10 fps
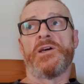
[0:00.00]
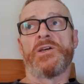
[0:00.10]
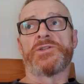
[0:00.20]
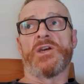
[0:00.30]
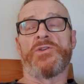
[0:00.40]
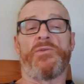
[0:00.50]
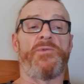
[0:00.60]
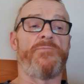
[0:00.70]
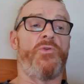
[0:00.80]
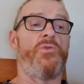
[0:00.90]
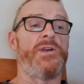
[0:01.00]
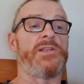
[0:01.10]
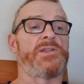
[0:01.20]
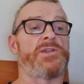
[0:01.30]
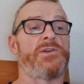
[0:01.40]
So there'll be
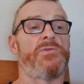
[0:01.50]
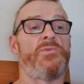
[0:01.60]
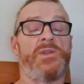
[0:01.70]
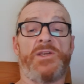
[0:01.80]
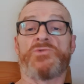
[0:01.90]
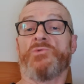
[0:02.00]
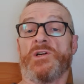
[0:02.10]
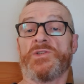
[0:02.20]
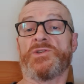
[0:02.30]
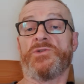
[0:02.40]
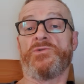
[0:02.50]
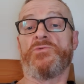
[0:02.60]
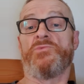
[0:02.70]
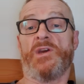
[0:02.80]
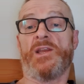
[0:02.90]
points when it's right to
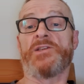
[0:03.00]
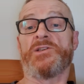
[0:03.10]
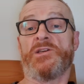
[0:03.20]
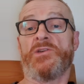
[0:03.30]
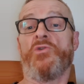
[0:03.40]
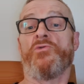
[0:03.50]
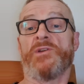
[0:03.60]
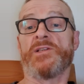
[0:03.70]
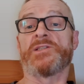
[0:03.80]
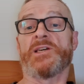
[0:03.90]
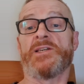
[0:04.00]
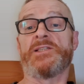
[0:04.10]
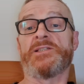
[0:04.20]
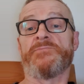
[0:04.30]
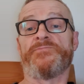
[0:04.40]
reality
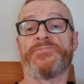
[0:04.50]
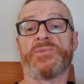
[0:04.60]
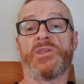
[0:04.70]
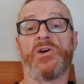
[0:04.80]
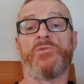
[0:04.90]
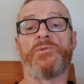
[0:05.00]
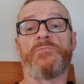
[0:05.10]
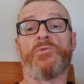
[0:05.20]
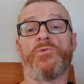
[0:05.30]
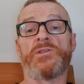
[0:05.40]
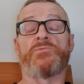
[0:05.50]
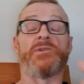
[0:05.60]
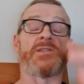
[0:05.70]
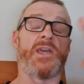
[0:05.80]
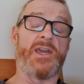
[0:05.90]
orientate. There'll be points when
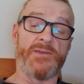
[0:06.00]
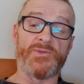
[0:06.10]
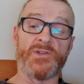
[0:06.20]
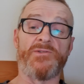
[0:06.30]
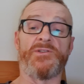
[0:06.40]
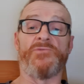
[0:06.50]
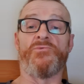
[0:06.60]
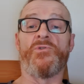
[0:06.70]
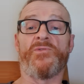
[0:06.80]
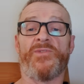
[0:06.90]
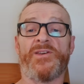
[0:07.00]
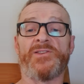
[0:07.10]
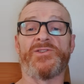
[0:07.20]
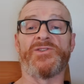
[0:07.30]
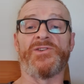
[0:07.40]
it's absolutely the wrong thing
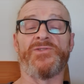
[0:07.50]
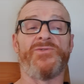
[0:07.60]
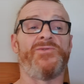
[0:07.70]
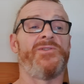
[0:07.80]
to do.